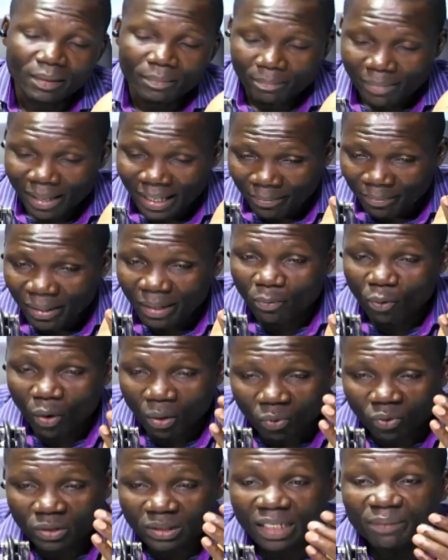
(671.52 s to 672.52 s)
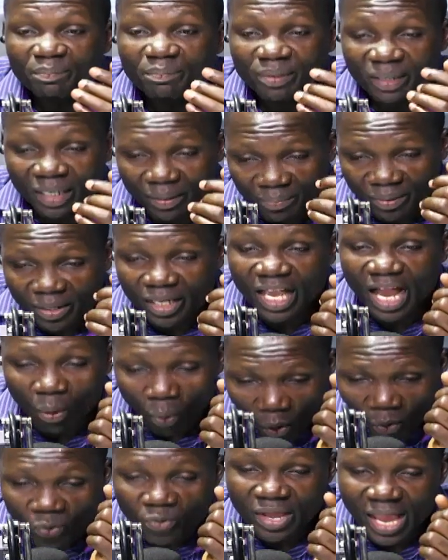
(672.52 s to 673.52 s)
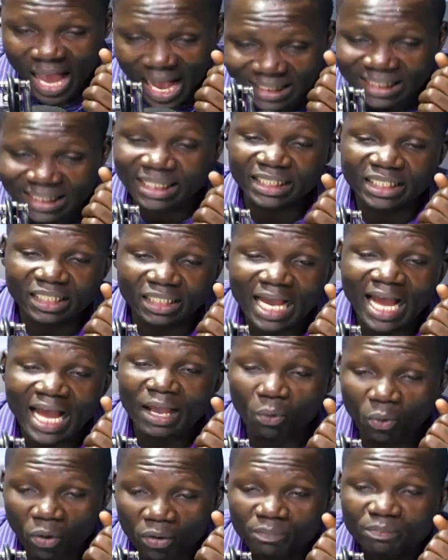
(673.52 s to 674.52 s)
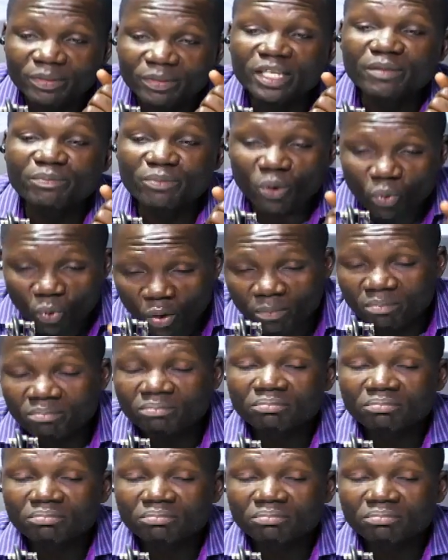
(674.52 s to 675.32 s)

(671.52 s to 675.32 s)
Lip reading: bad me mo ho se bribi e wo wiase ya e wo bibi wo